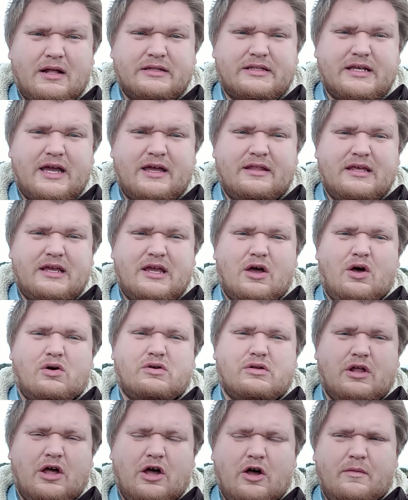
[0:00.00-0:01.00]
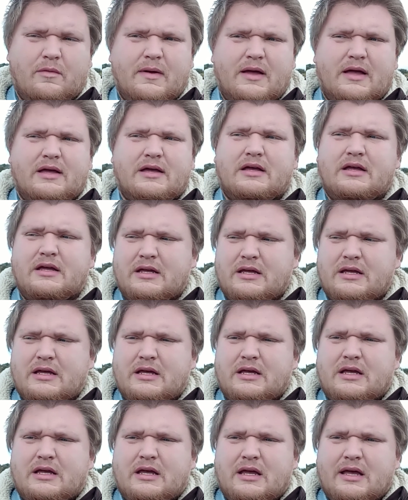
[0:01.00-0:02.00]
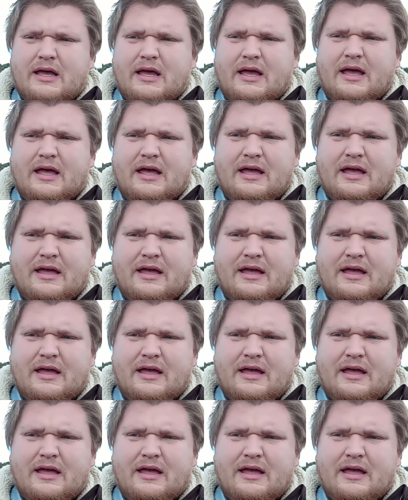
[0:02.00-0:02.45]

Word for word: and the Oklahoma uh,